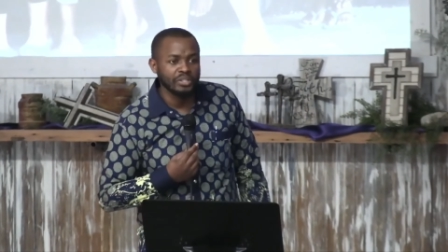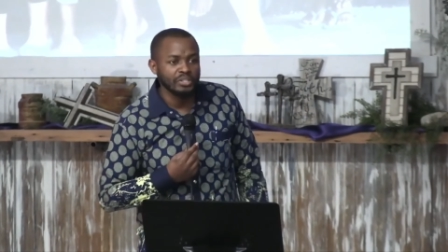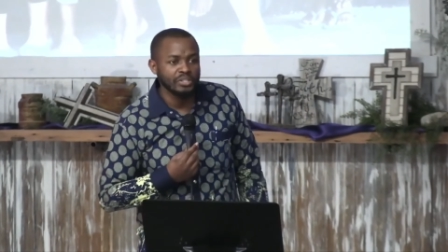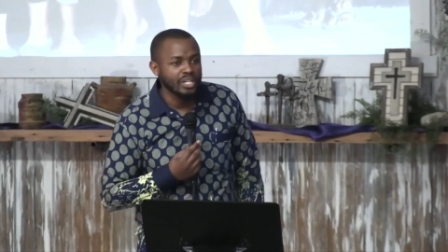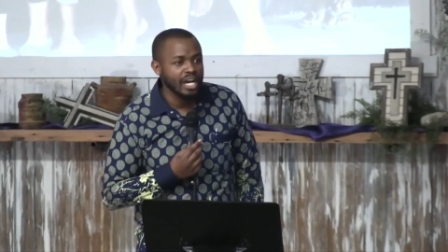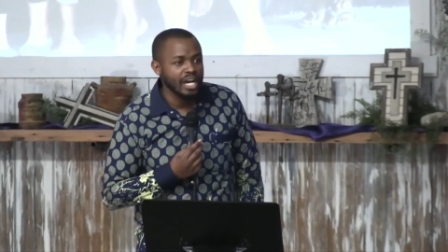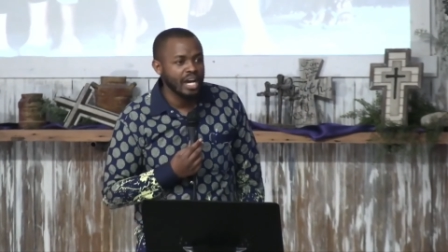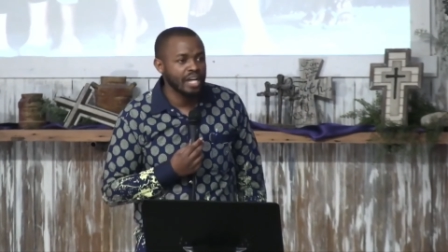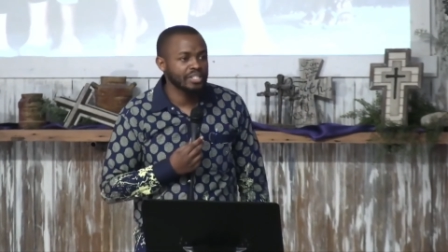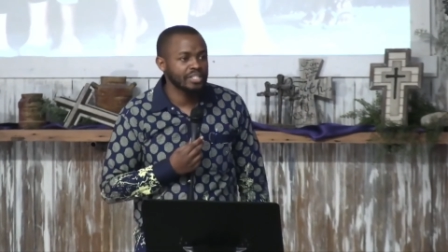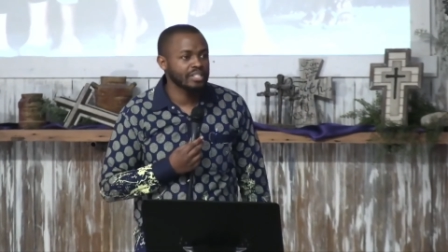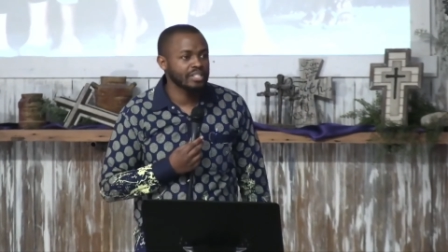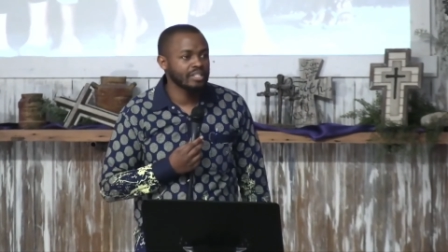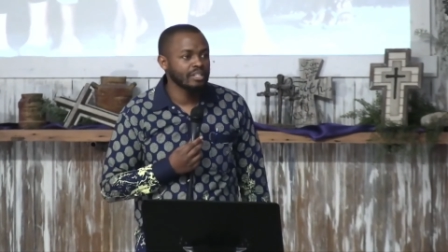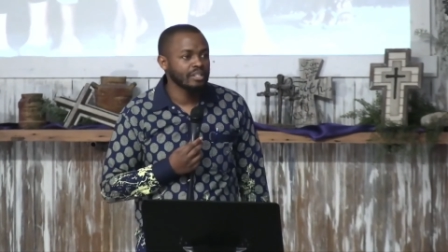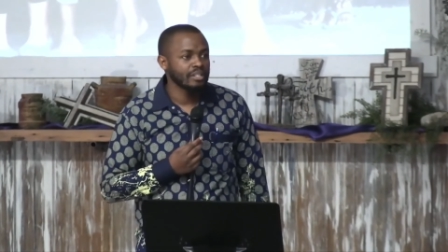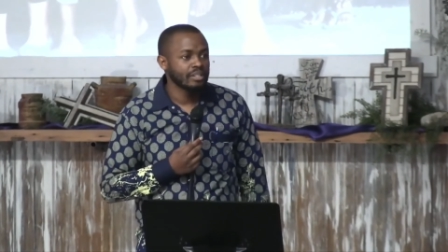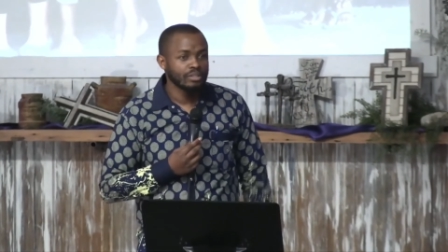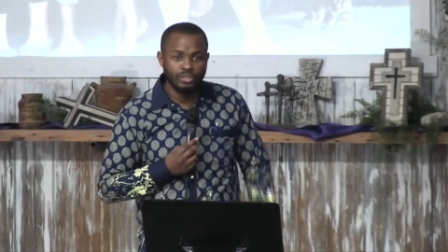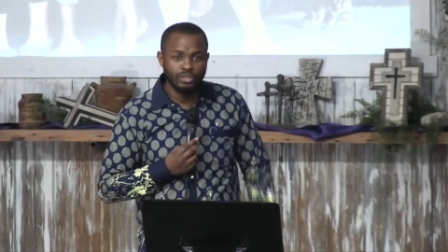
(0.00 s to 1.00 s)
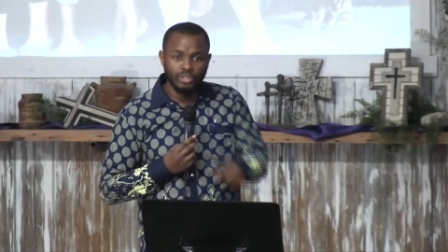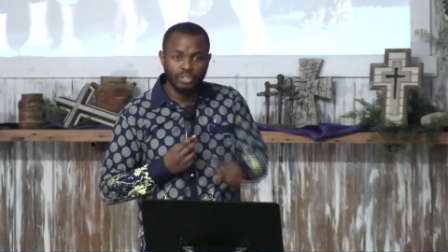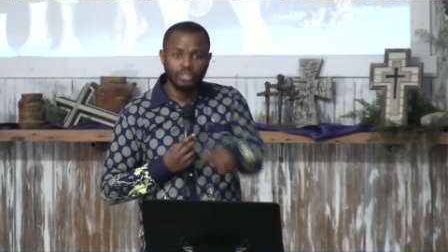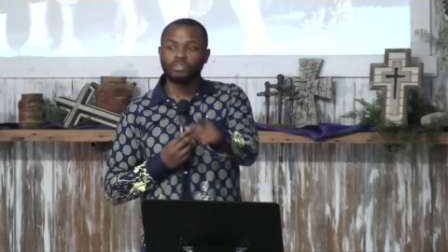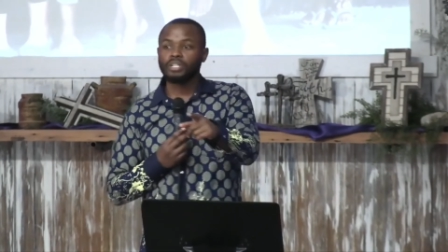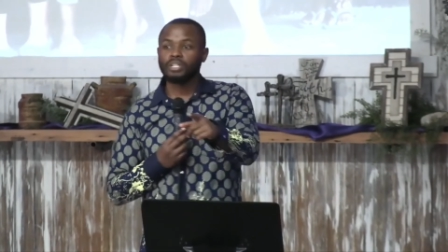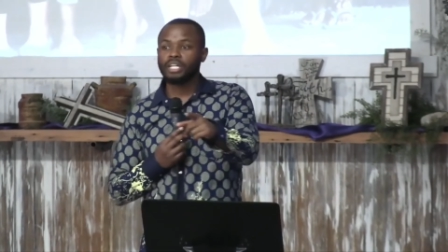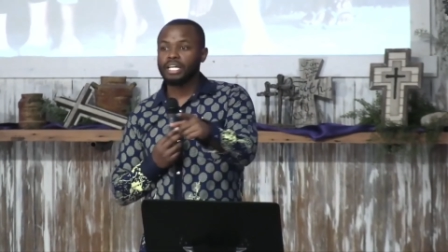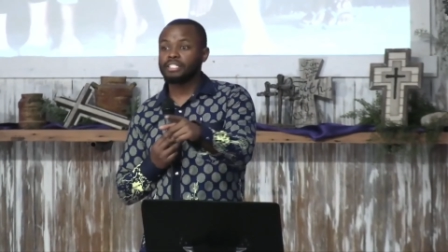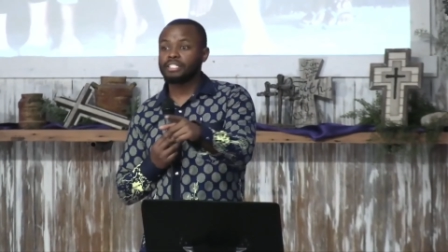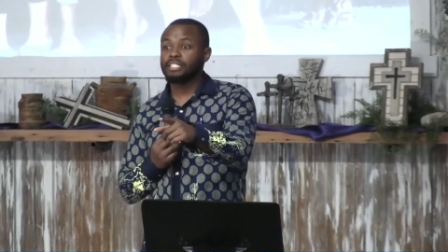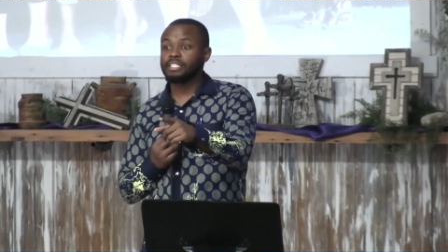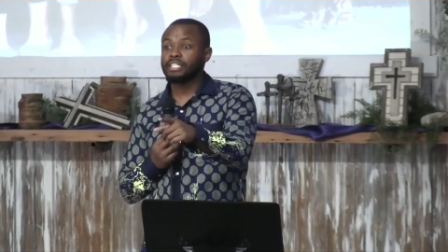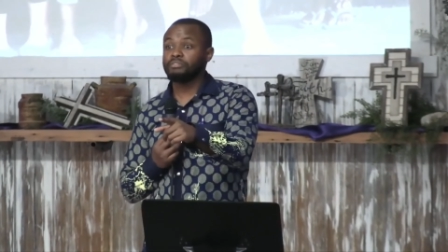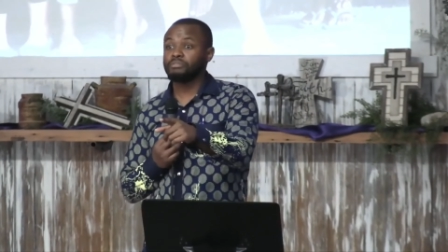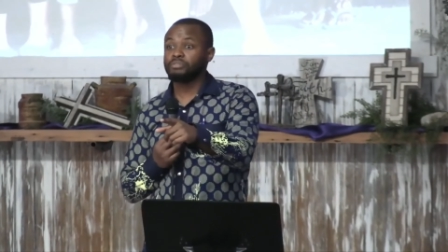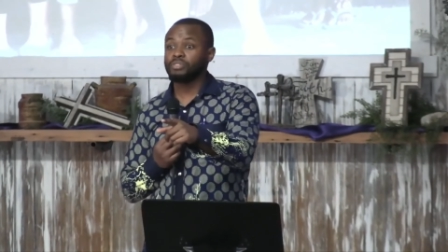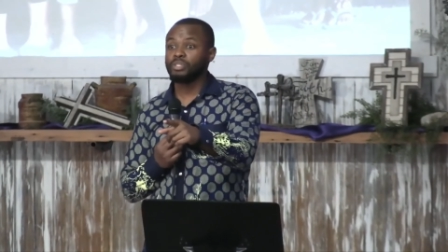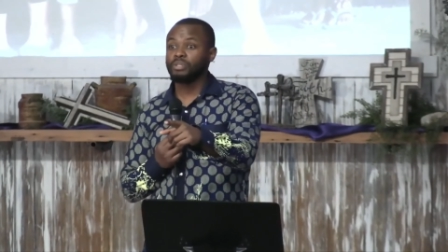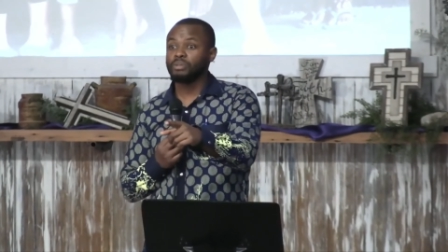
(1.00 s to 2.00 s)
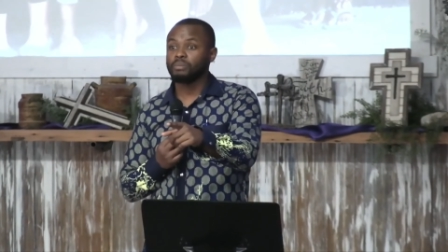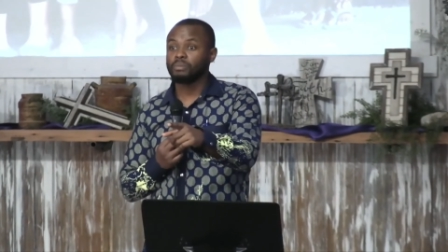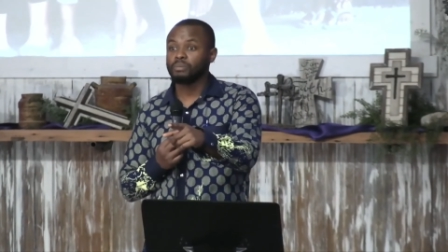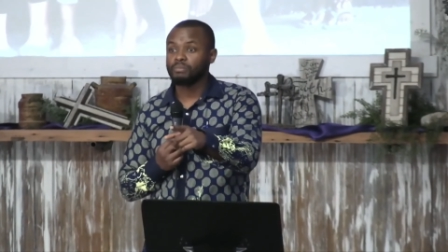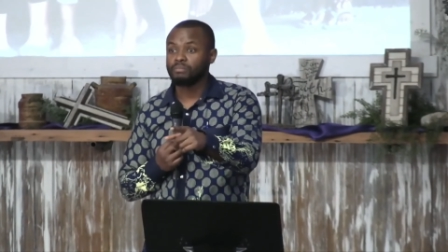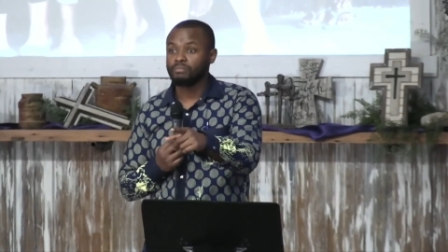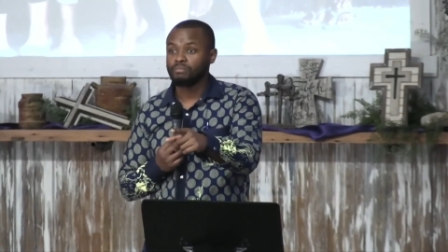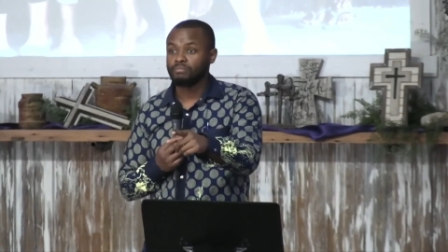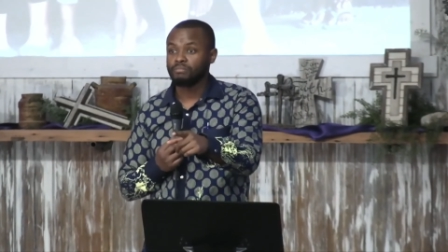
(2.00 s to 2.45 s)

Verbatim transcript: church. You should get saved too.